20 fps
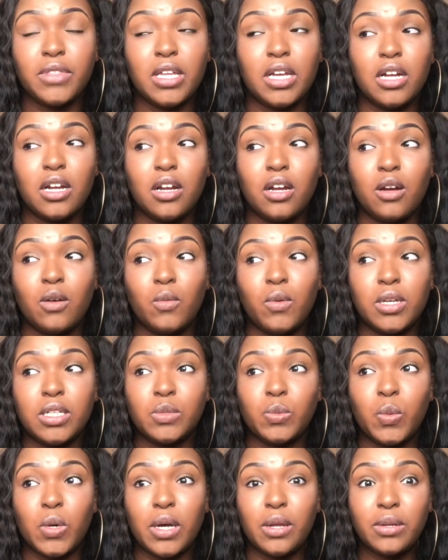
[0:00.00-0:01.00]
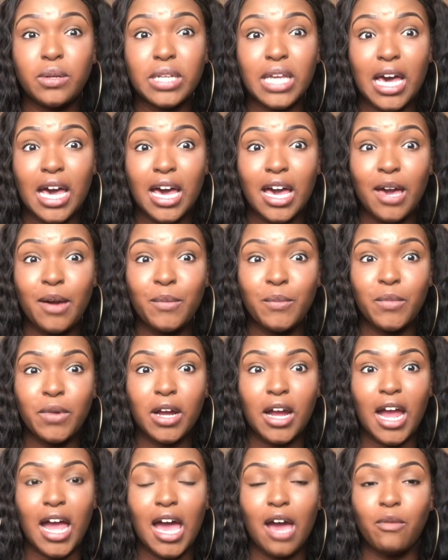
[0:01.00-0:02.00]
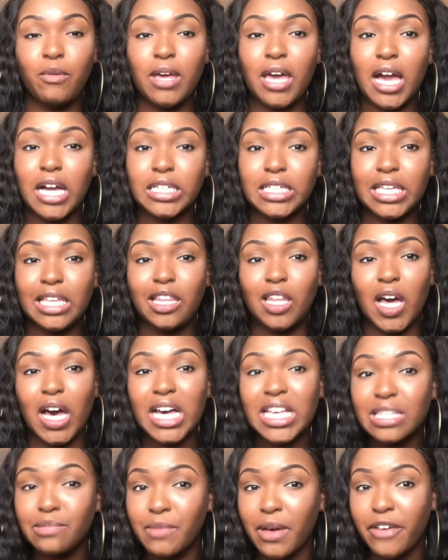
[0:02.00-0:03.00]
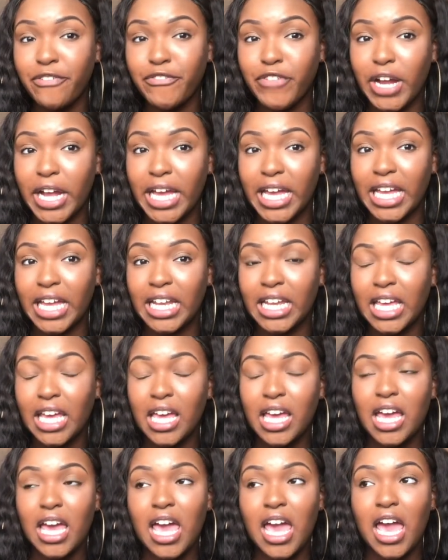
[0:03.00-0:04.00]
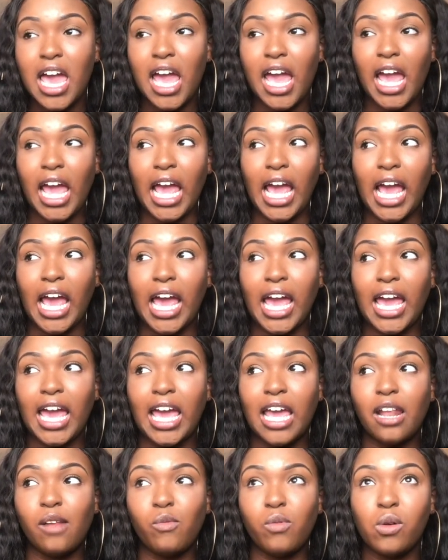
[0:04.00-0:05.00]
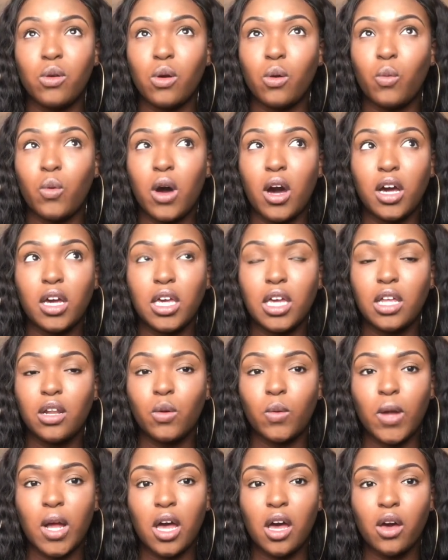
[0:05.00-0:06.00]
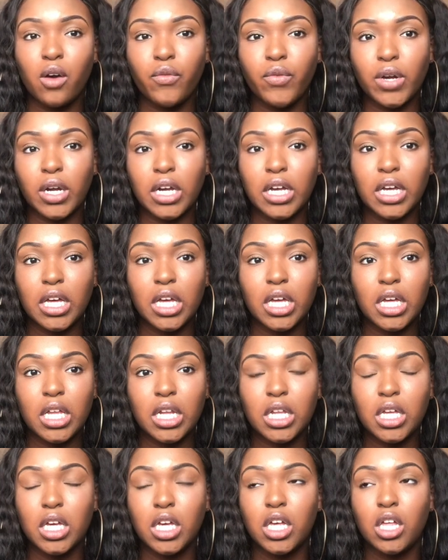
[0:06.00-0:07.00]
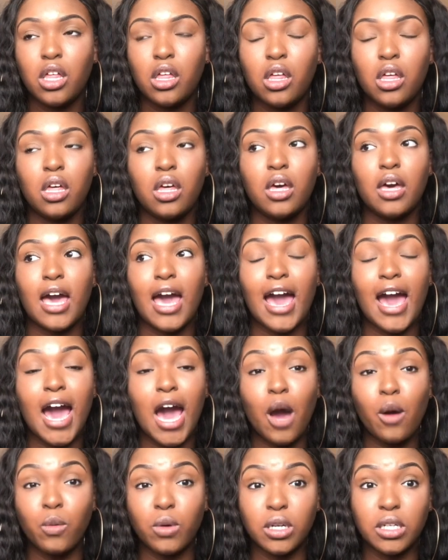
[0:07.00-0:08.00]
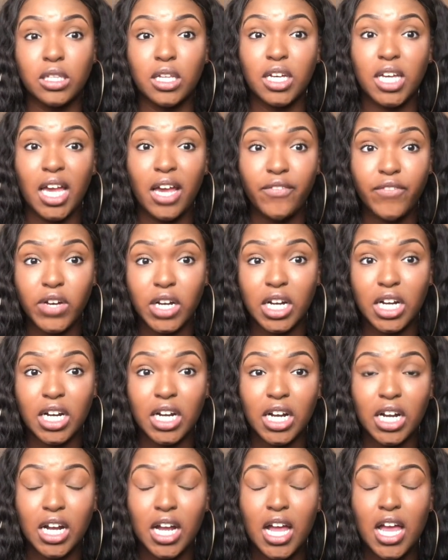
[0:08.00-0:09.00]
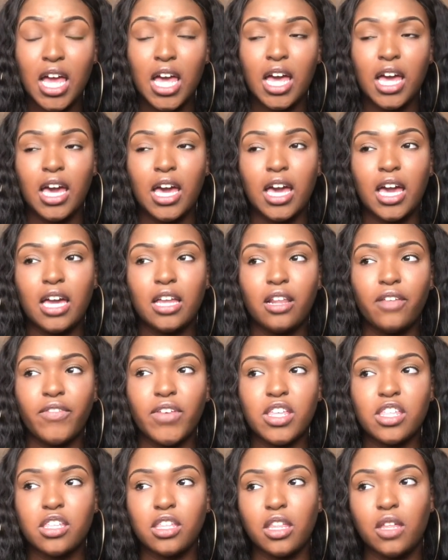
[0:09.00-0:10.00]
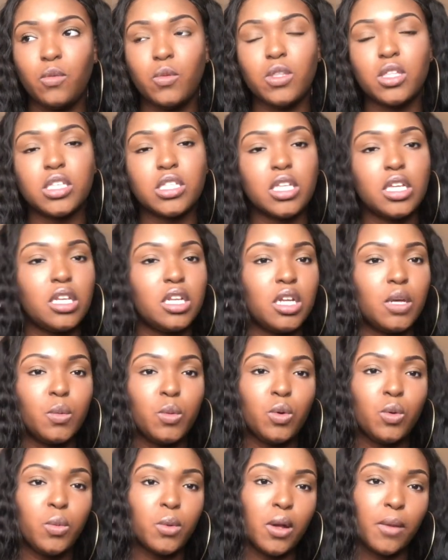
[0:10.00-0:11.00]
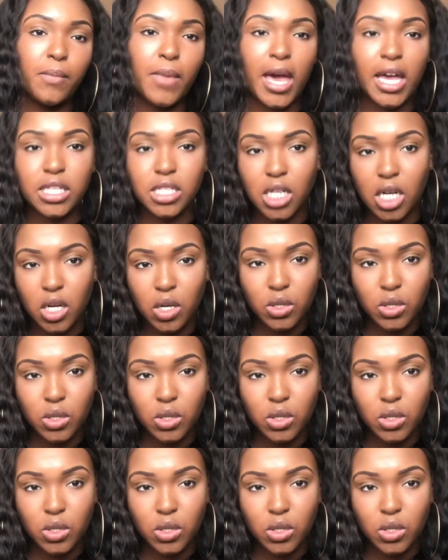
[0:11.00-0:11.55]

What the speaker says: There was one time where we actually lost my friend, and we were walking around for a good hour looking for her, and eventually we just ended up Ubering back to our